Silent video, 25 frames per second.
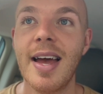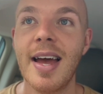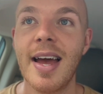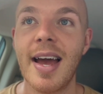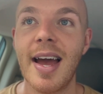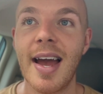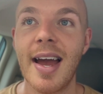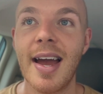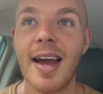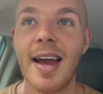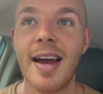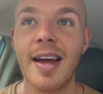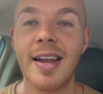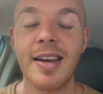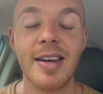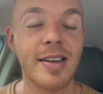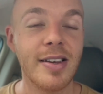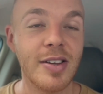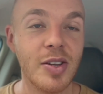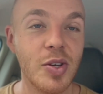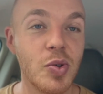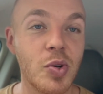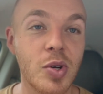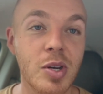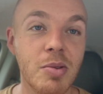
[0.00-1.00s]
and
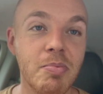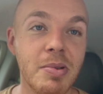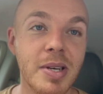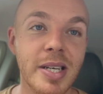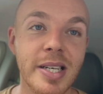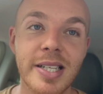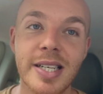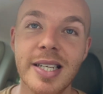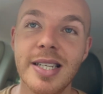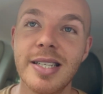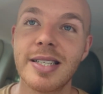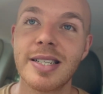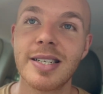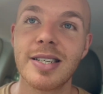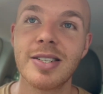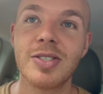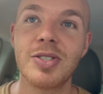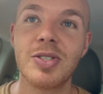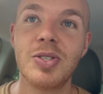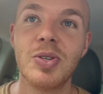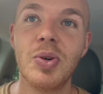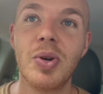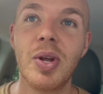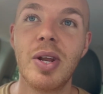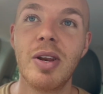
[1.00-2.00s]
you could be teaching a
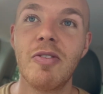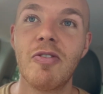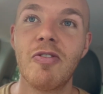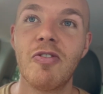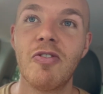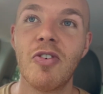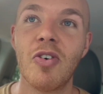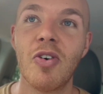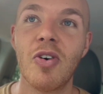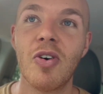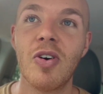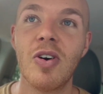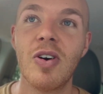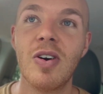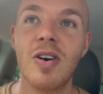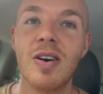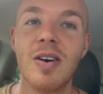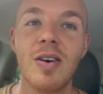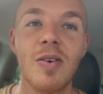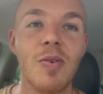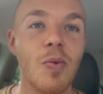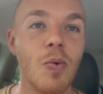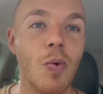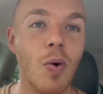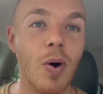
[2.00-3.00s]
student for
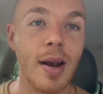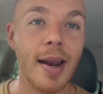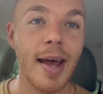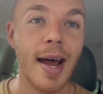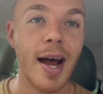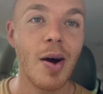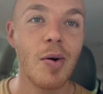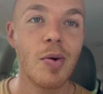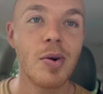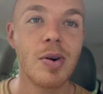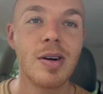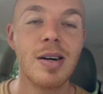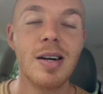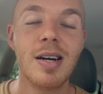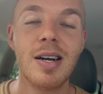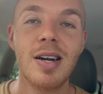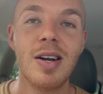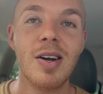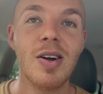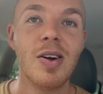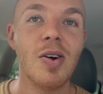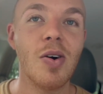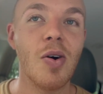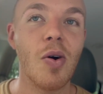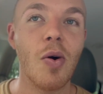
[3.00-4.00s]
1 hour,
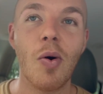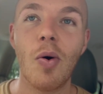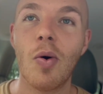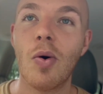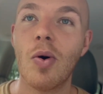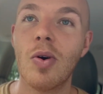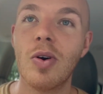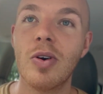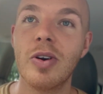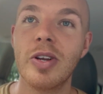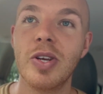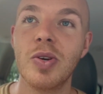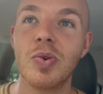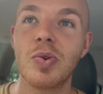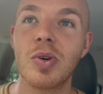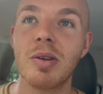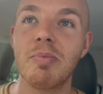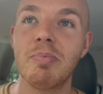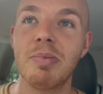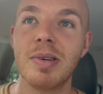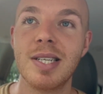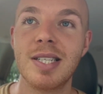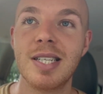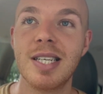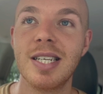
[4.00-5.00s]
or you could
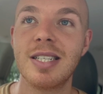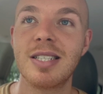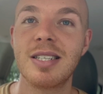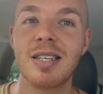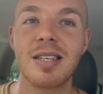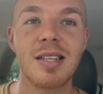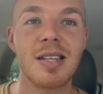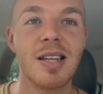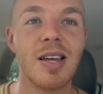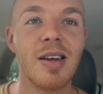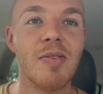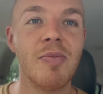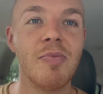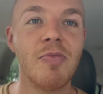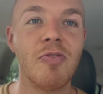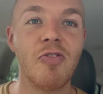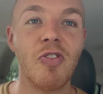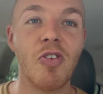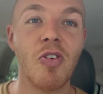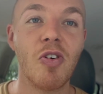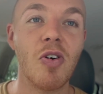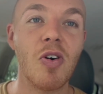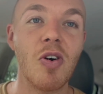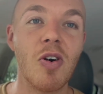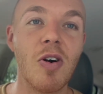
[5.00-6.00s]
be teaching them
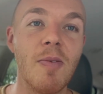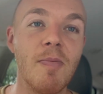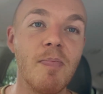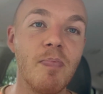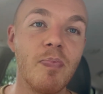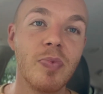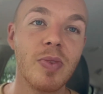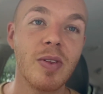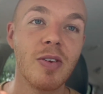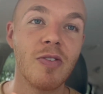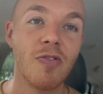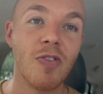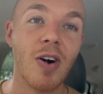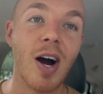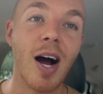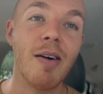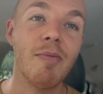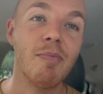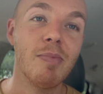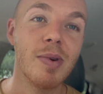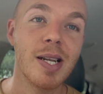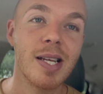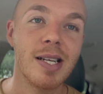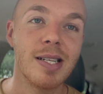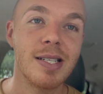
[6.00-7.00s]
for 5
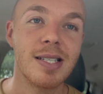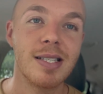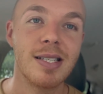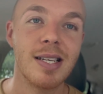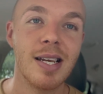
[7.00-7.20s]
minutes.